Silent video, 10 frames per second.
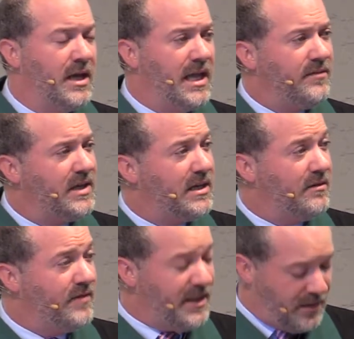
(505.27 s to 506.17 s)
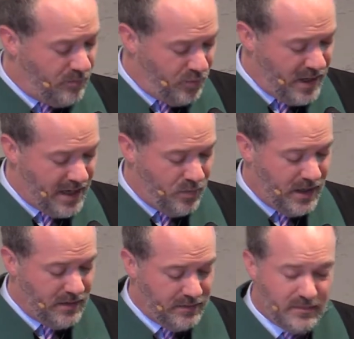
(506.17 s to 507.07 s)
And if they can invent the brick,
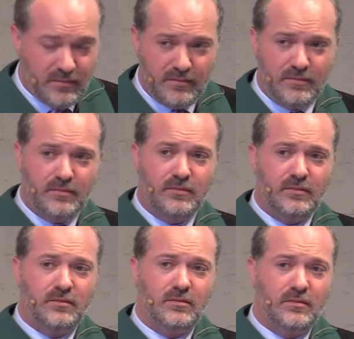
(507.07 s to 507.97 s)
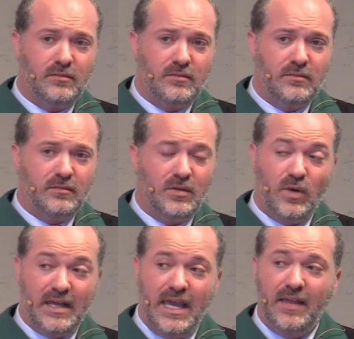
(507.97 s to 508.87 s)
well, then
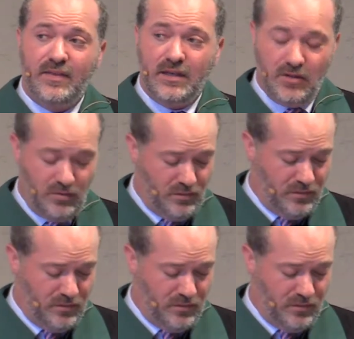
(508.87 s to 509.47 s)
what can't they do?